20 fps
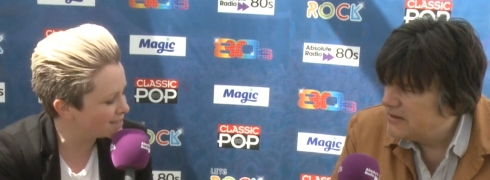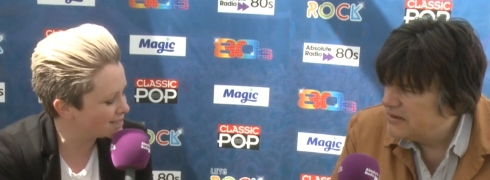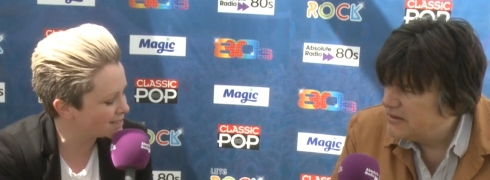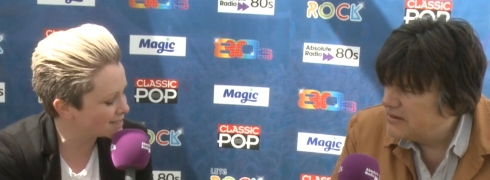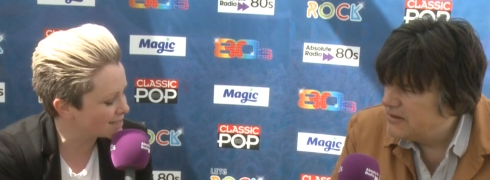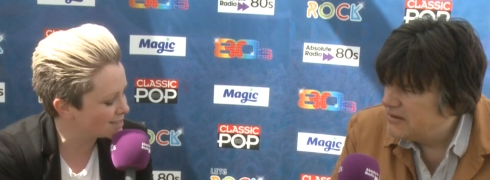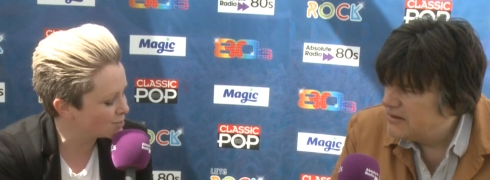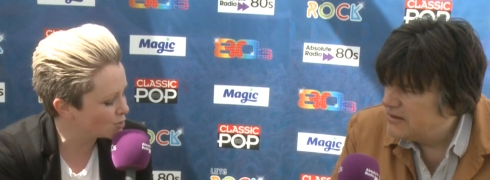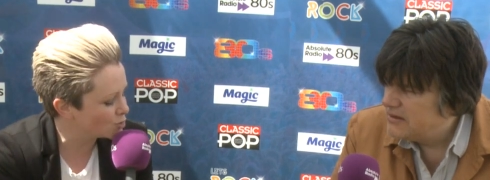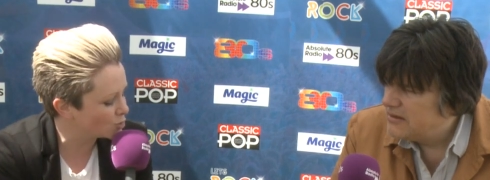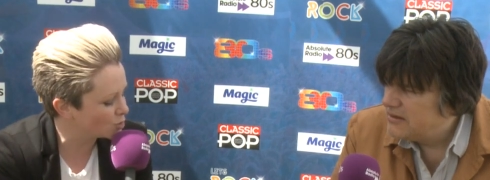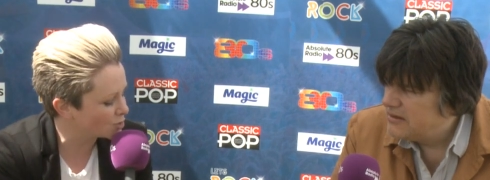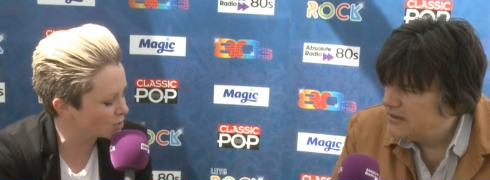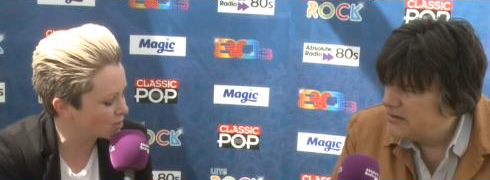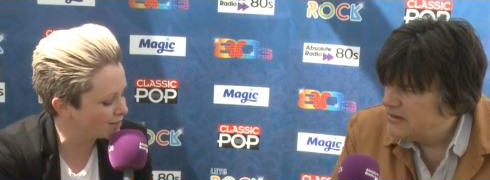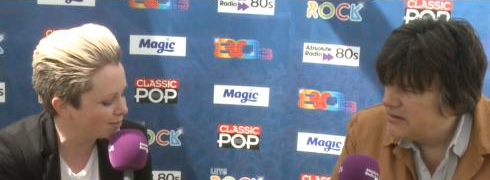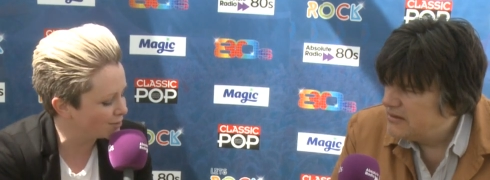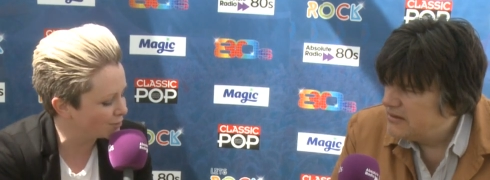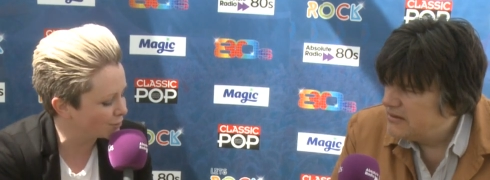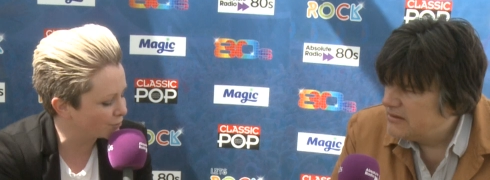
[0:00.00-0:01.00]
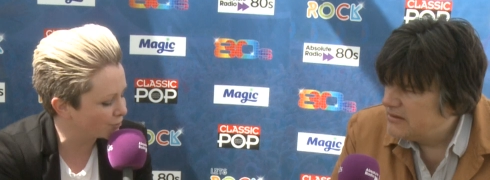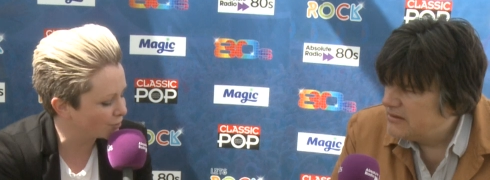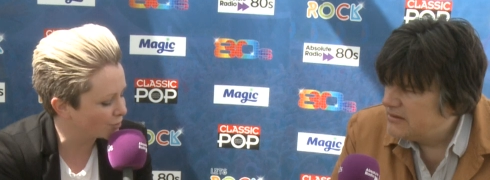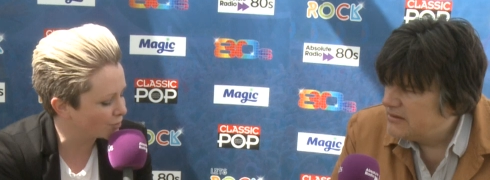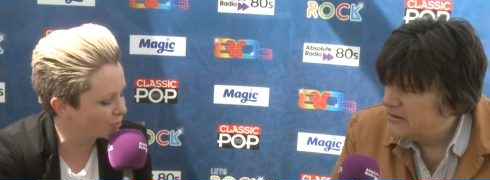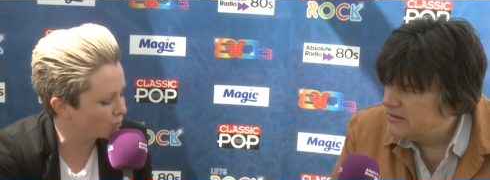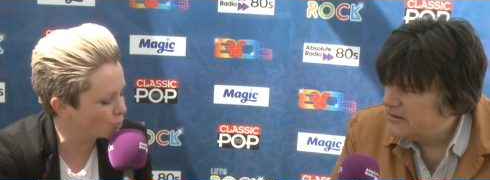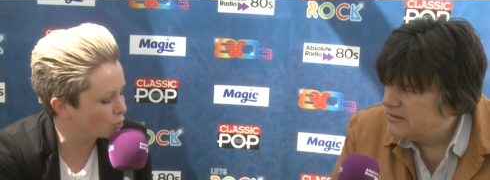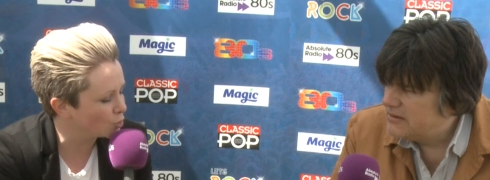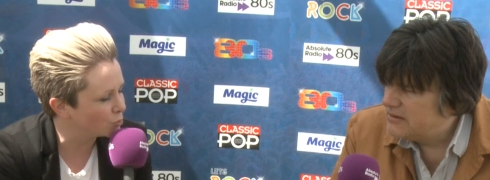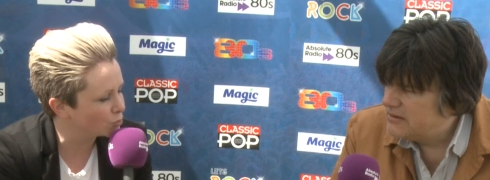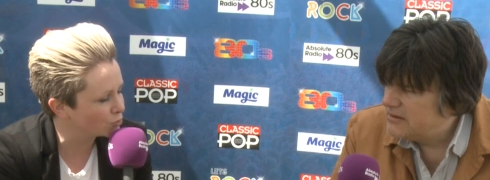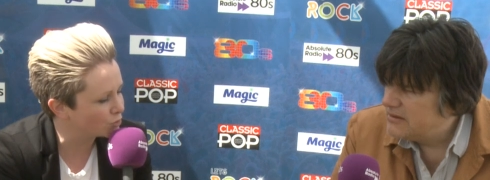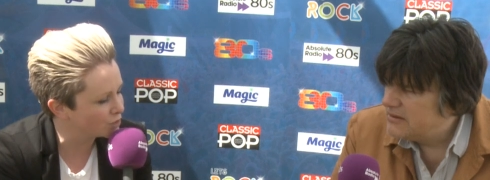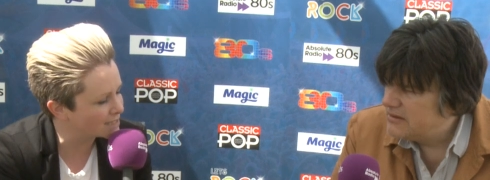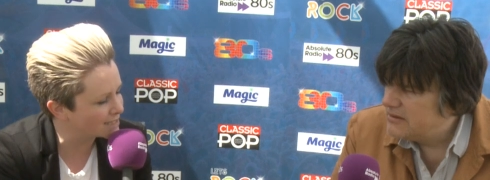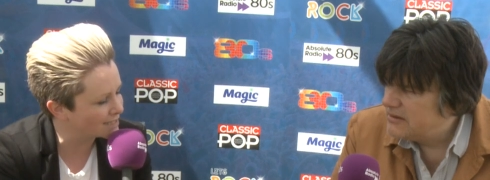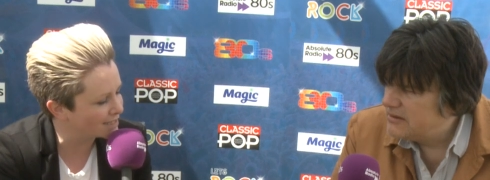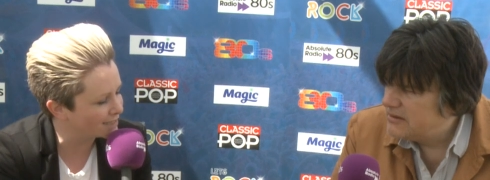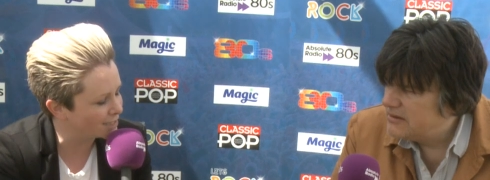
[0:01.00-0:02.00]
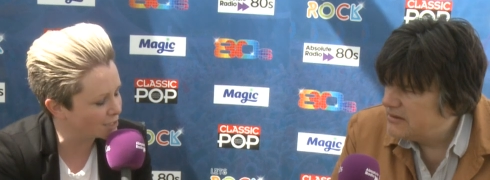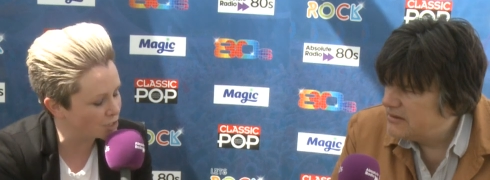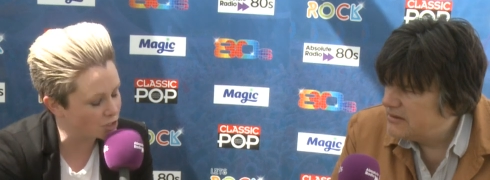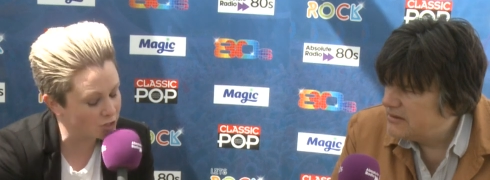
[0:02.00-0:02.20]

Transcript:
Speaker 1: is, is, your kind of normal routine?